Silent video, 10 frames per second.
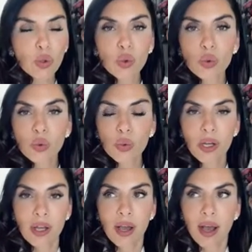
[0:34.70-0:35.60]
who
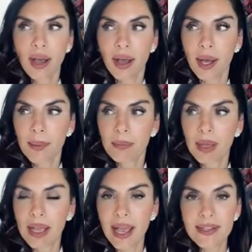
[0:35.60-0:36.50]

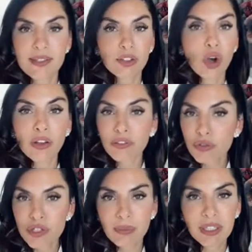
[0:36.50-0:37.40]
has gone
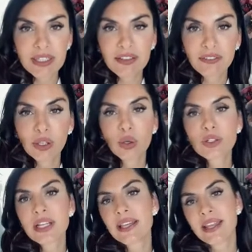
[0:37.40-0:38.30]
through something
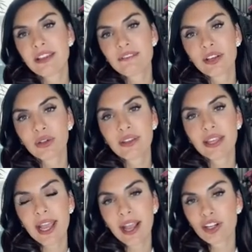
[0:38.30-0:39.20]
difficult and they feel that
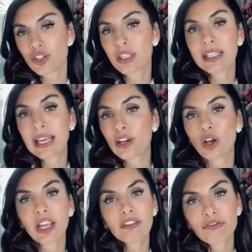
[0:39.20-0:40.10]
they actually
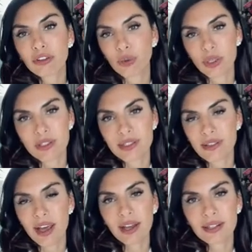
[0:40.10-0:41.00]
cannot influence
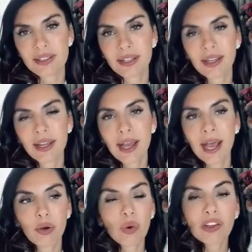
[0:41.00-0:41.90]
that,
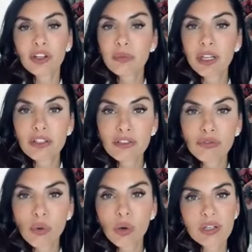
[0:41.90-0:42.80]
whether it be a
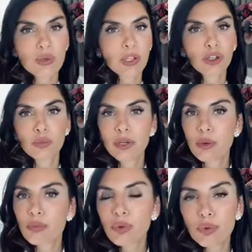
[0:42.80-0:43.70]
divorce, whether it be
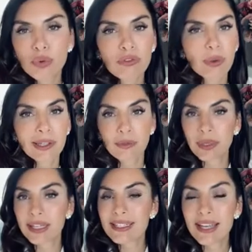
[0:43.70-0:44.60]
a move, whether it
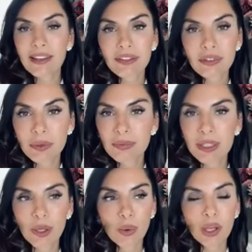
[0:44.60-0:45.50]
be a death of
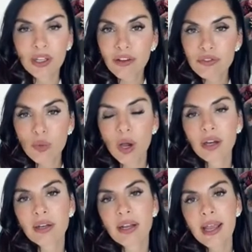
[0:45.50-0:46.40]
a loved
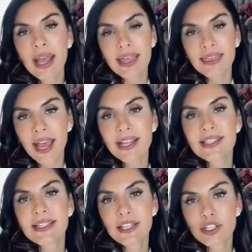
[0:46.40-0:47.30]
one. That
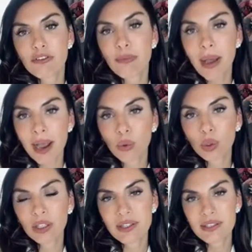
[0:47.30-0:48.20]
sense of
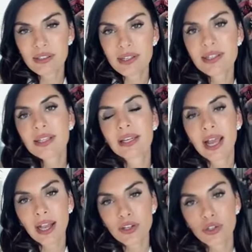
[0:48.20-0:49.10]
powerlessness can
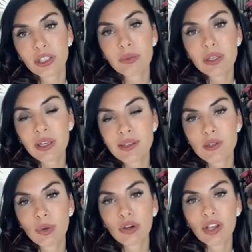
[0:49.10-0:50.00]
actually be
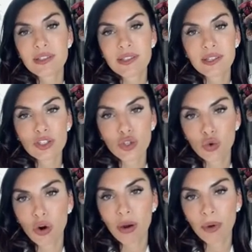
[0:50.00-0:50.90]
experienced as
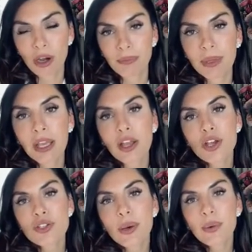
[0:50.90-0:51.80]
trauma.
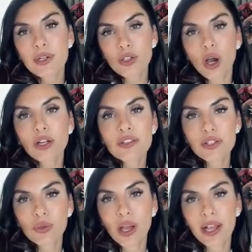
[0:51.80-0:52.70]
So I want to talk
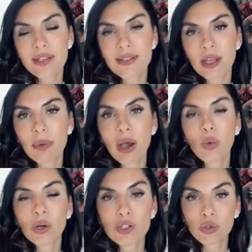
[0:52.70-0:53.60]
to you guys
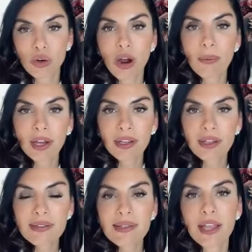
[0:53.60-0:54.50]
about what trauma
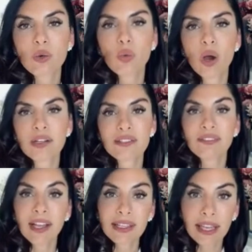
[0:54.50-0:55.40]
is and what
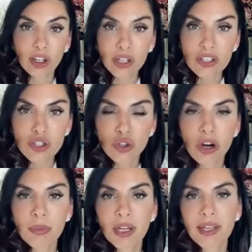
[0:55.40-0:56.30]
vicarious
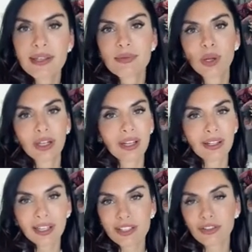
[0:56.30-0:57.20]
trauma is, what a
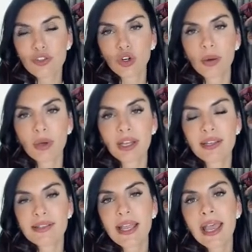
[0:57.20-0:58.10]
collective trauma
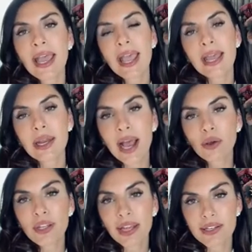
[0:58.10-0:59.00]
is, and
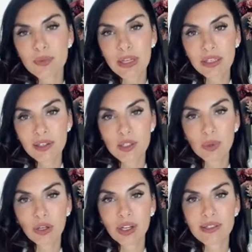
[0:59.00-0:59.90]
how that is being
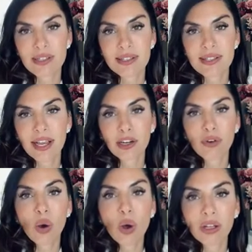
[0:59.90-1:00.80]
experienced inside of
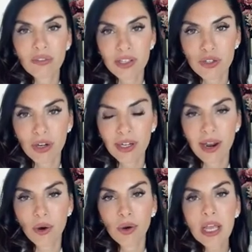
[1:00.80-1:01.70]
all of us right
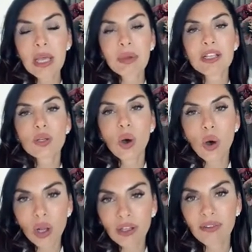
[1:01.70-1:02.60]
now, because
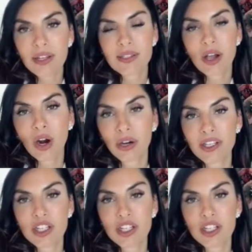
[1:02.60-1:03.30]
all of us are